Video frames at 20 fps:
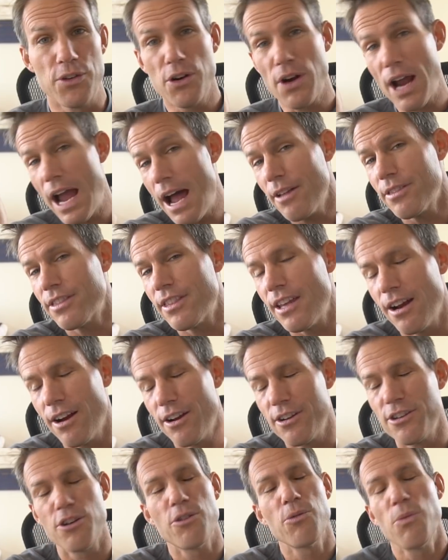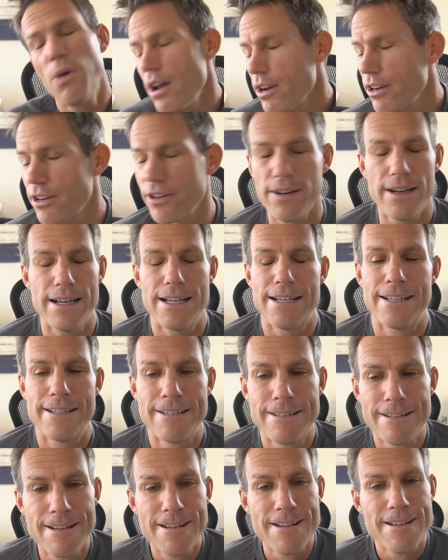you're out there and you're wondering,
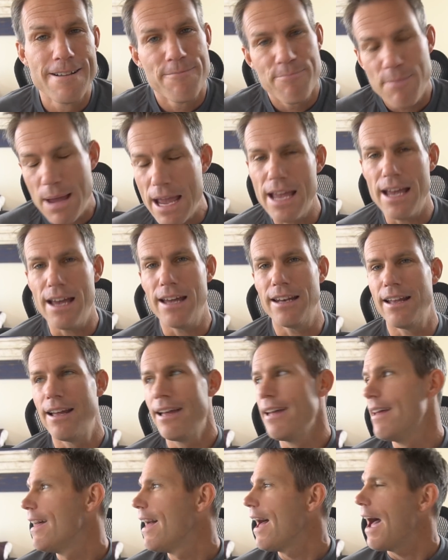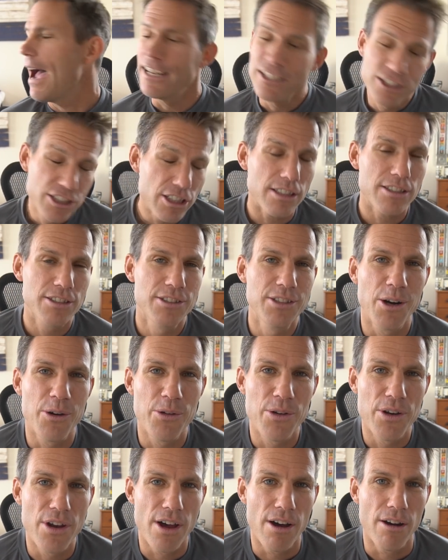man, I just
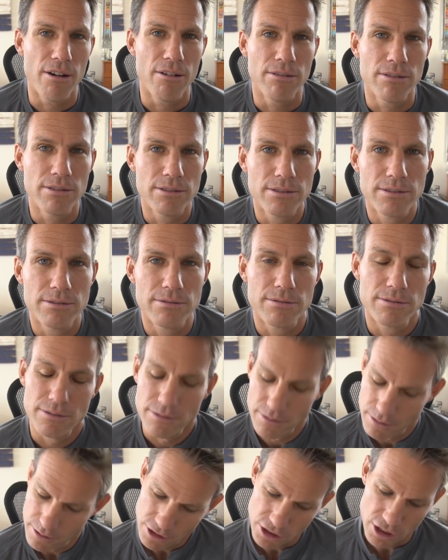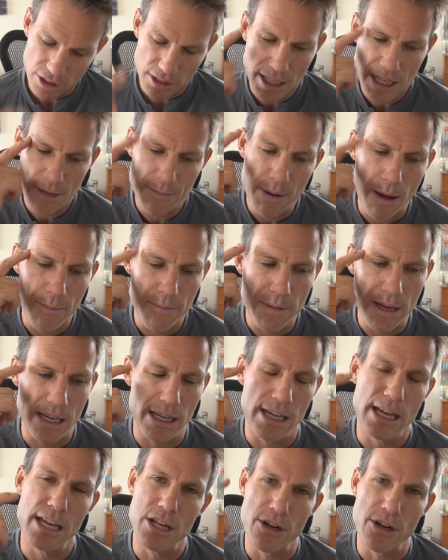don't know, just think about me in